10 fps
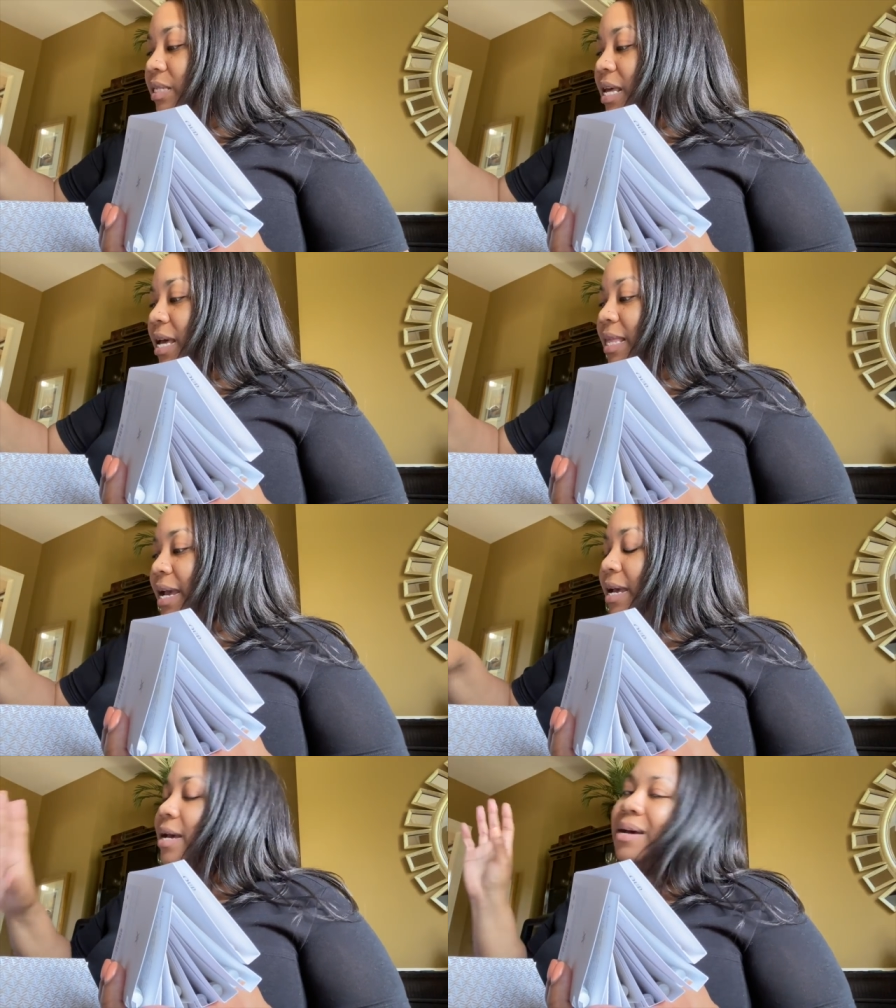that
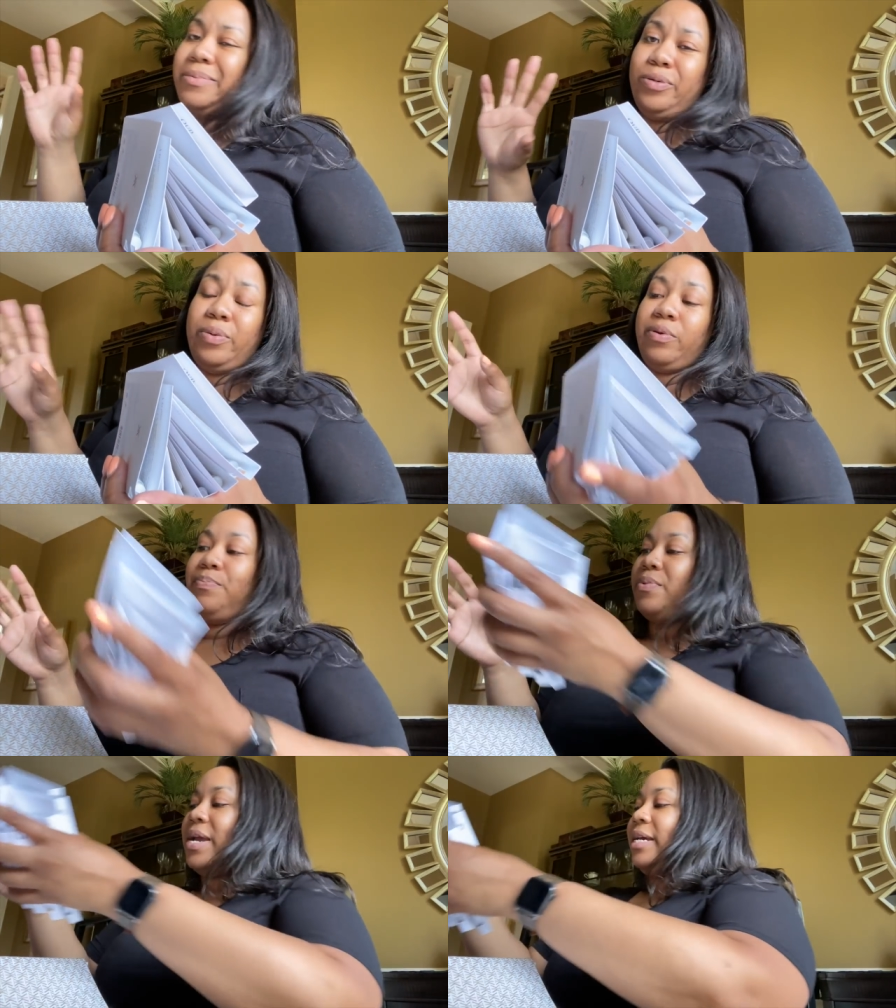like I'm doing with
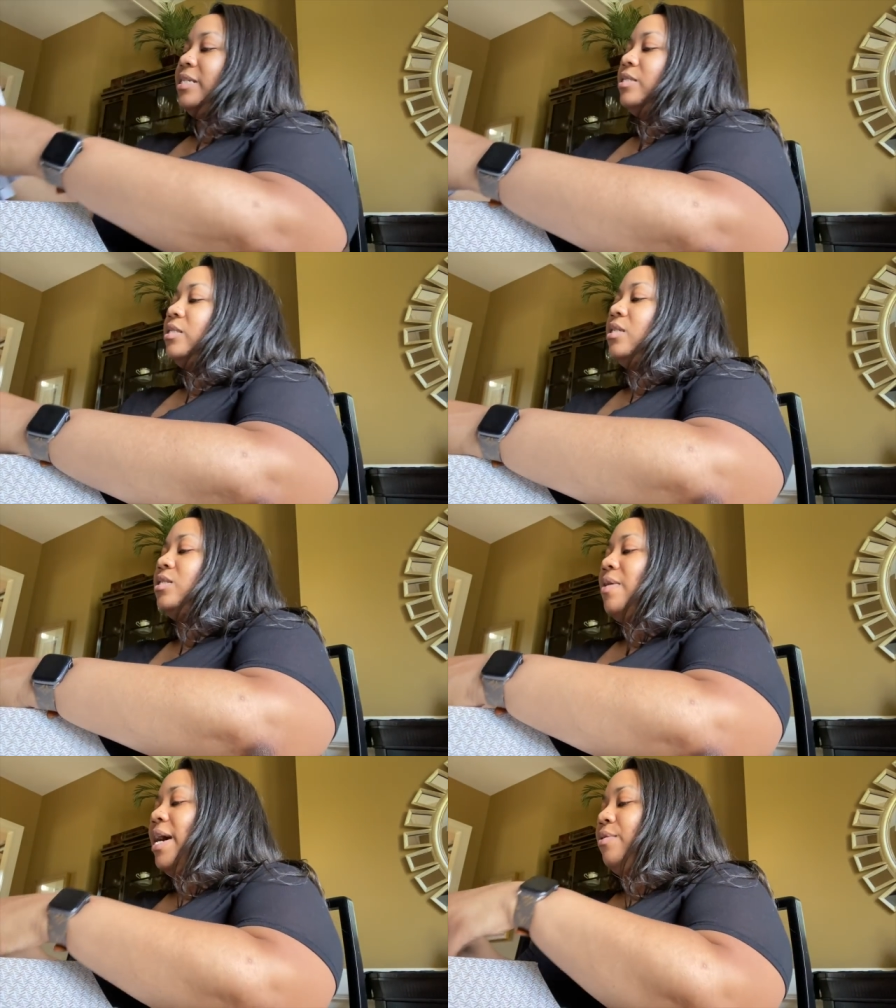brands,
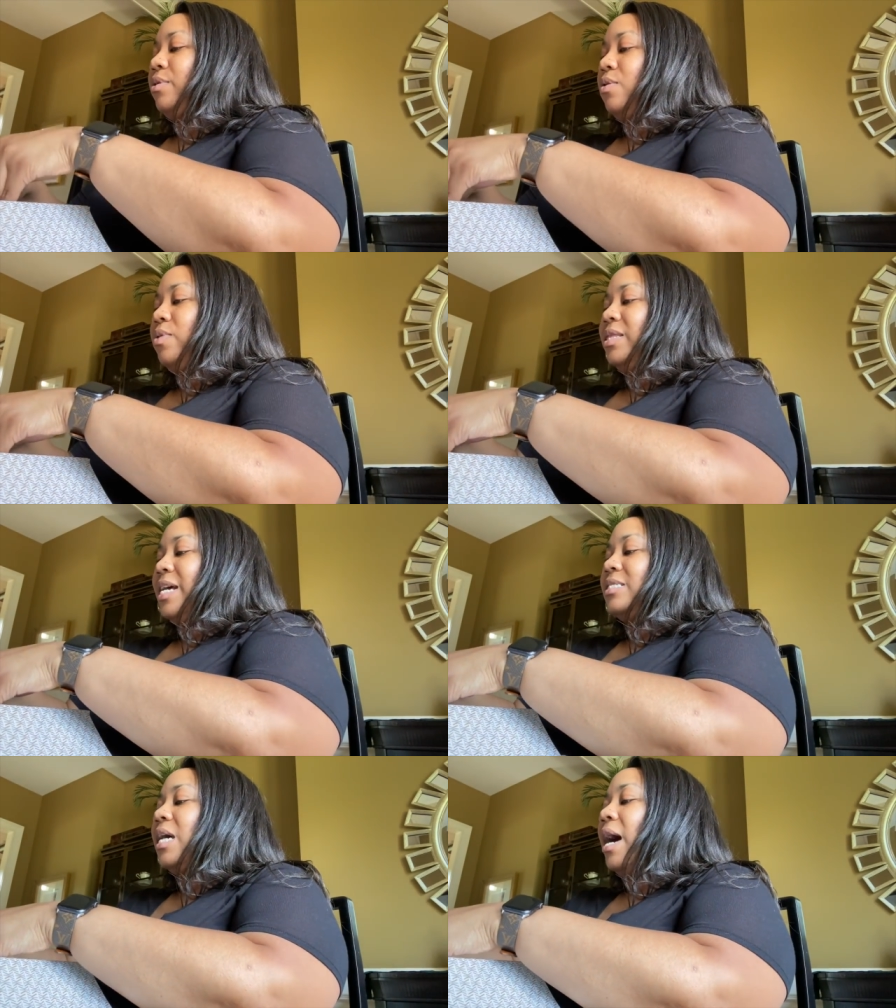so I don't know what
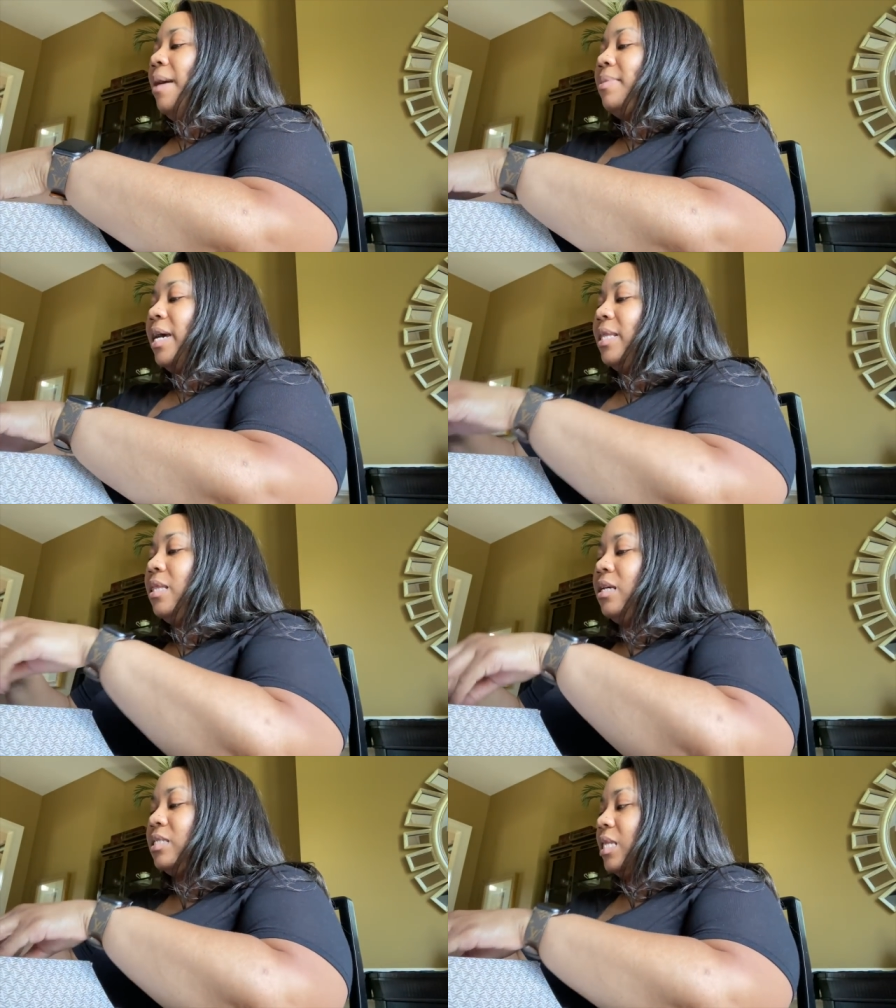that timeline
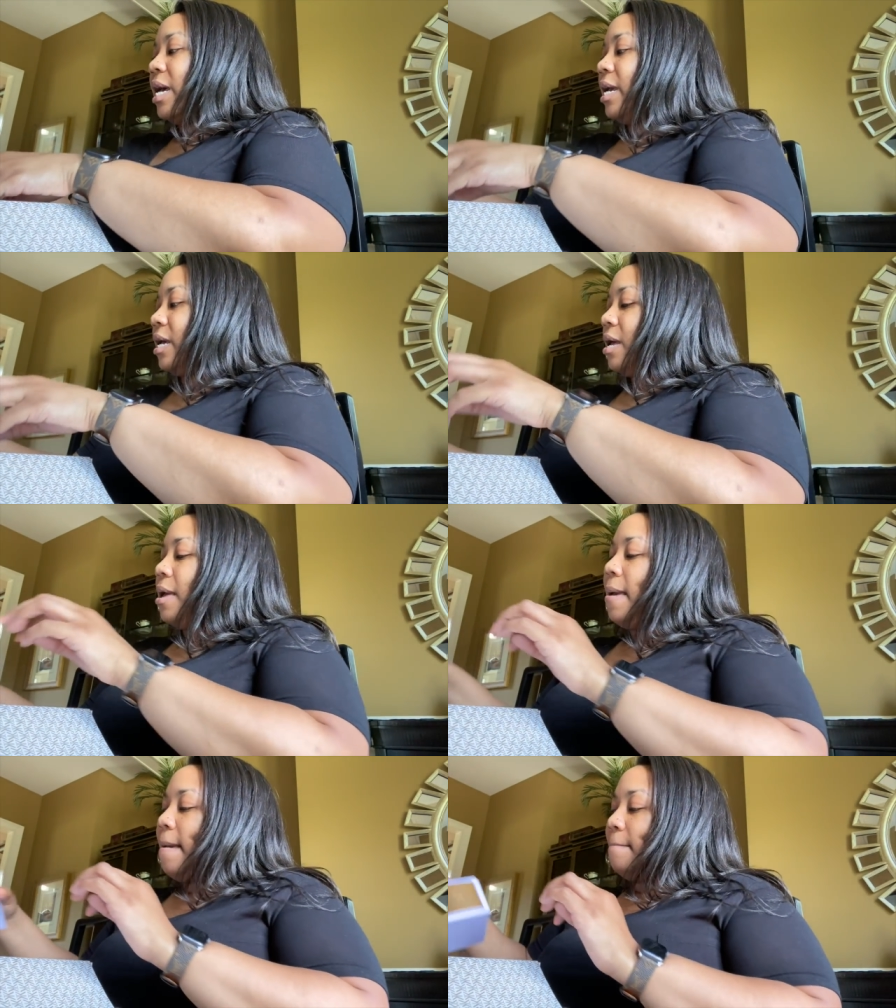looks like,
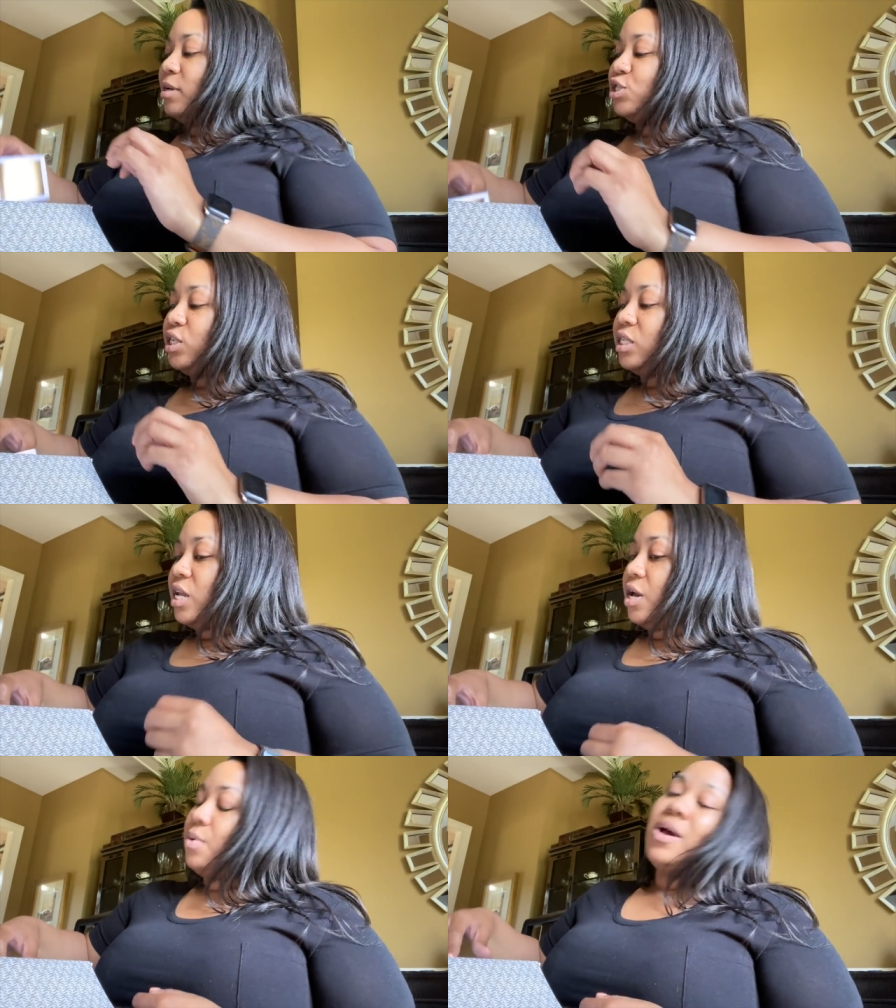but just
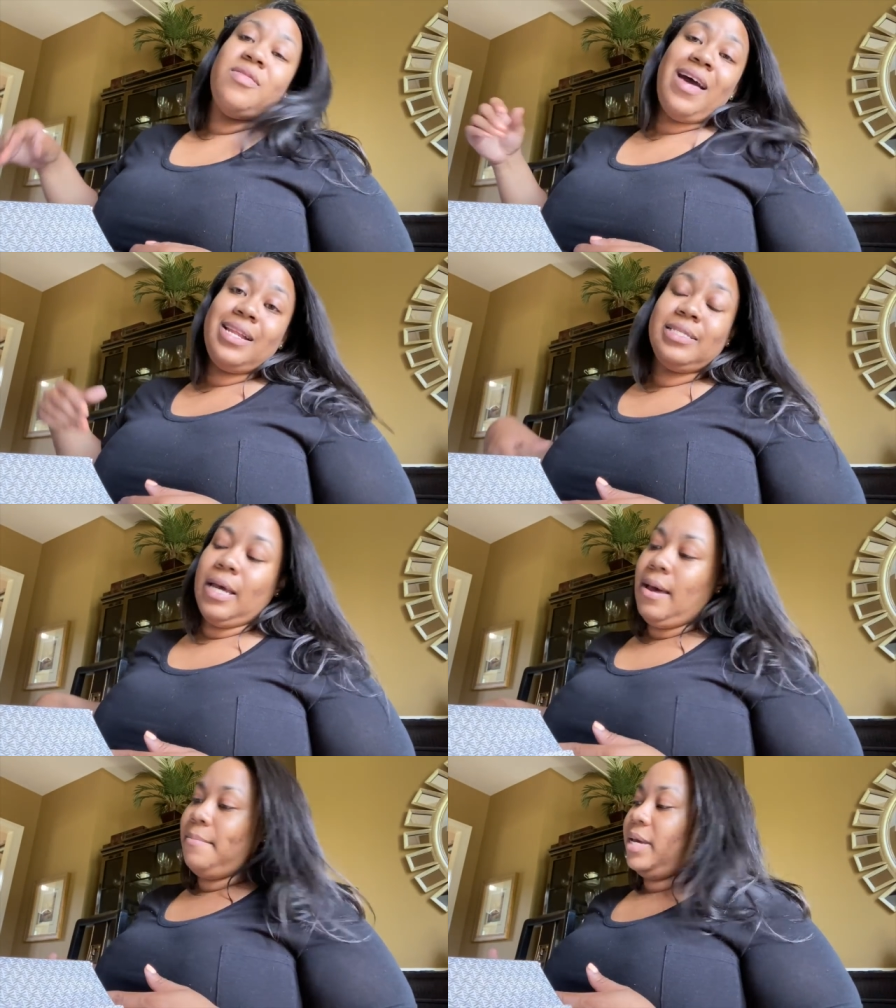know that it's
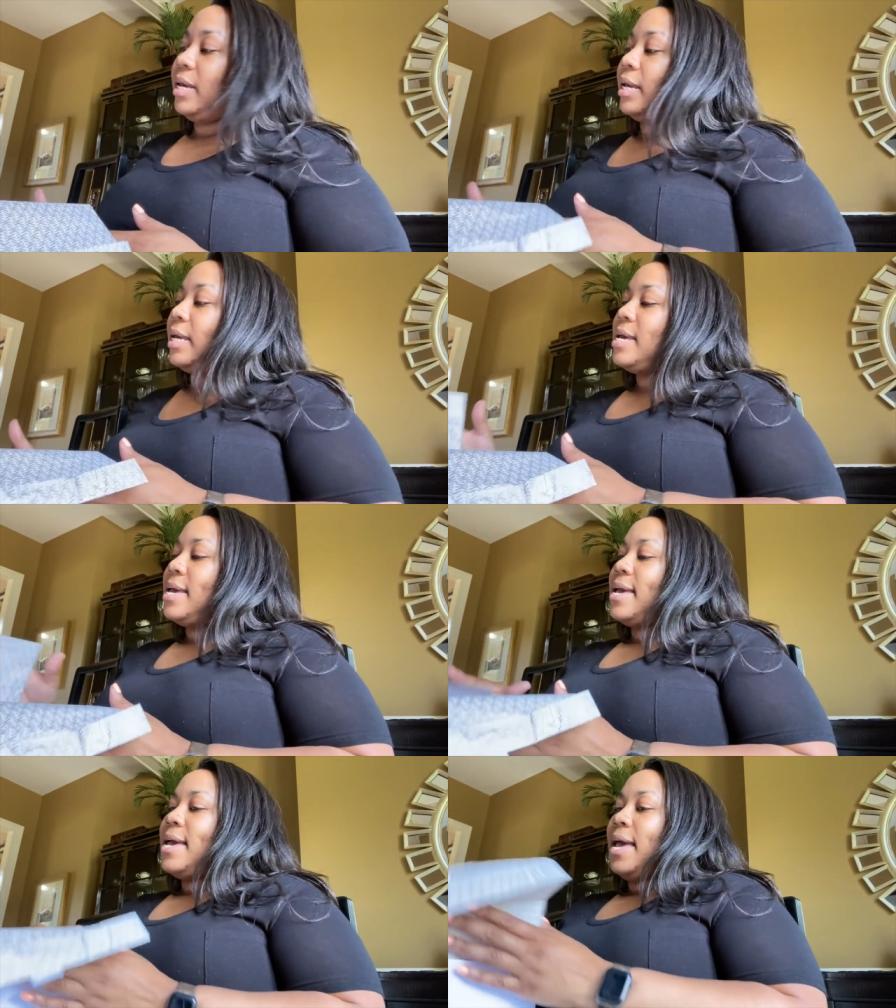coming,
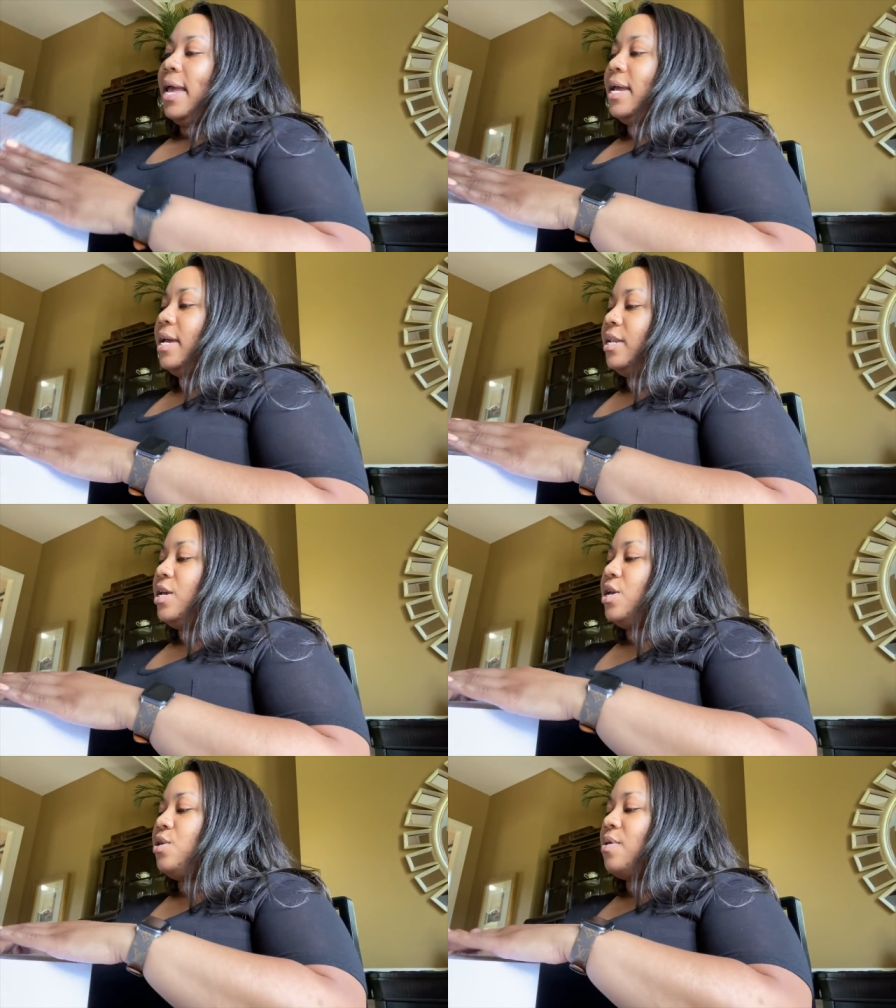and
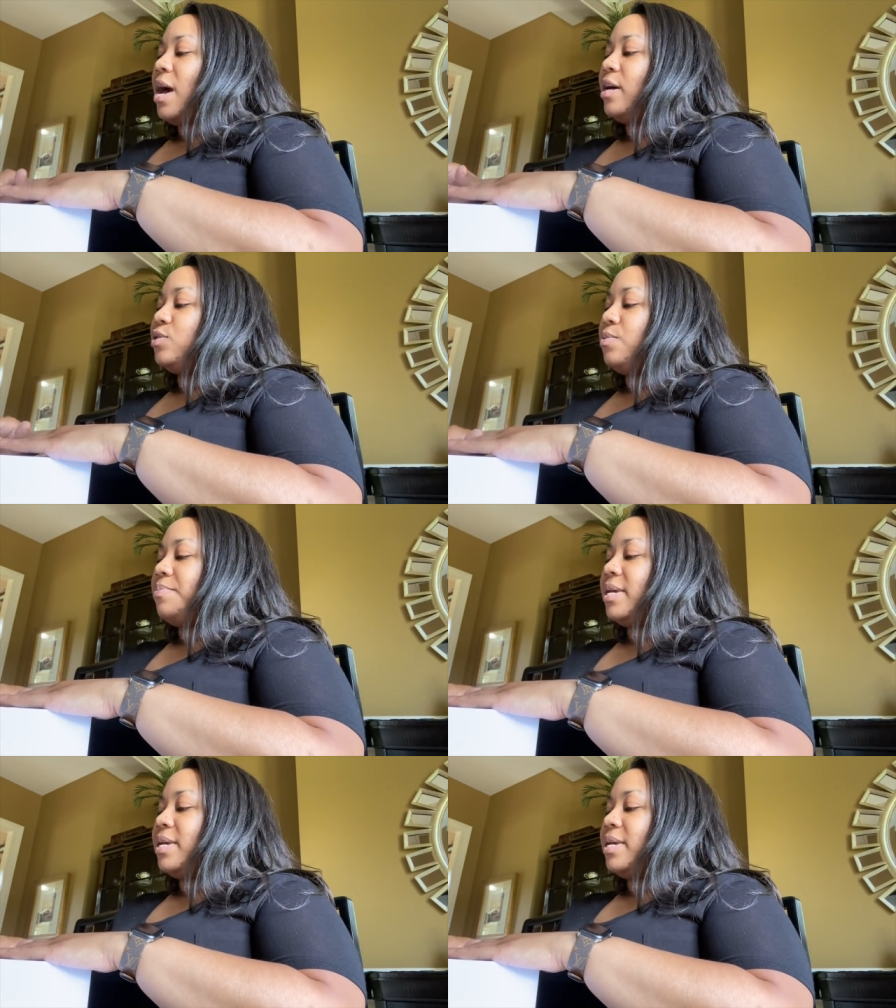you guys will be